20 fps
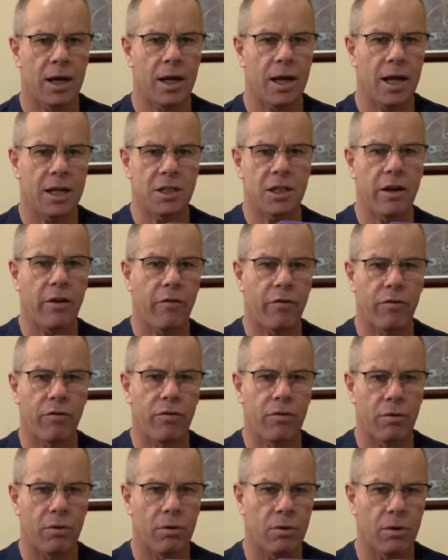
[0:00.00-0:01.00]
as
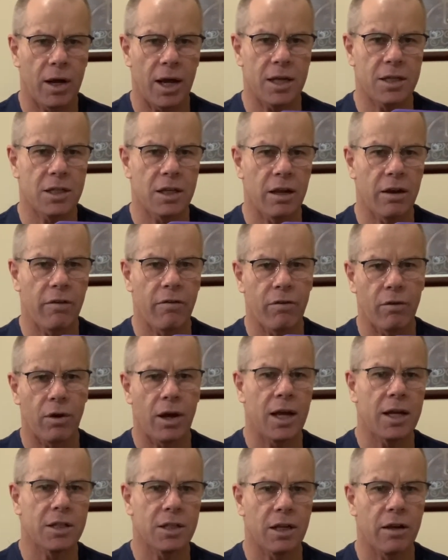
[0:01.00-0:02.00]
if, or as if, or
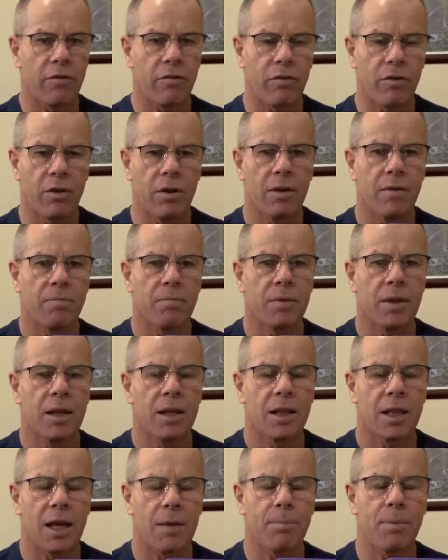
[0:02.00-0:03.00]
as if.
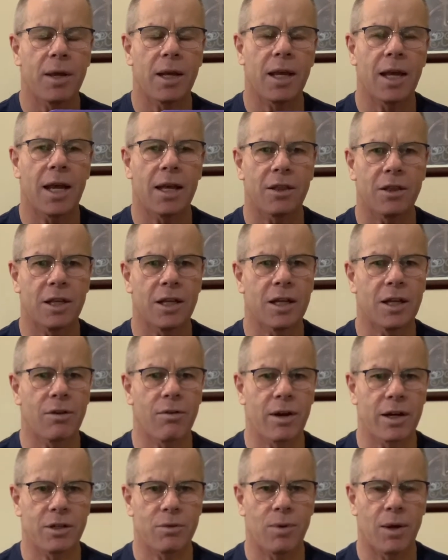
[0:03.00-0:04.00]
They pick out the
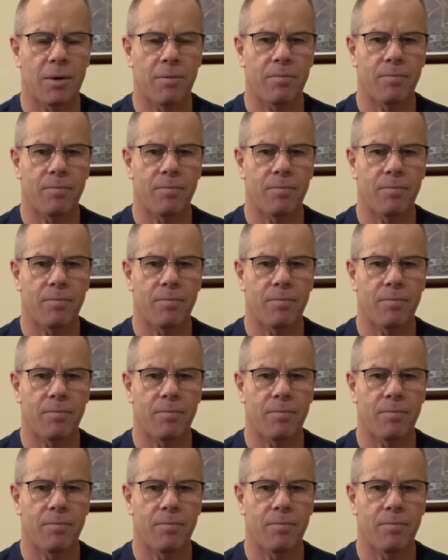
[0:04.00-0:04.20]
incorrect one.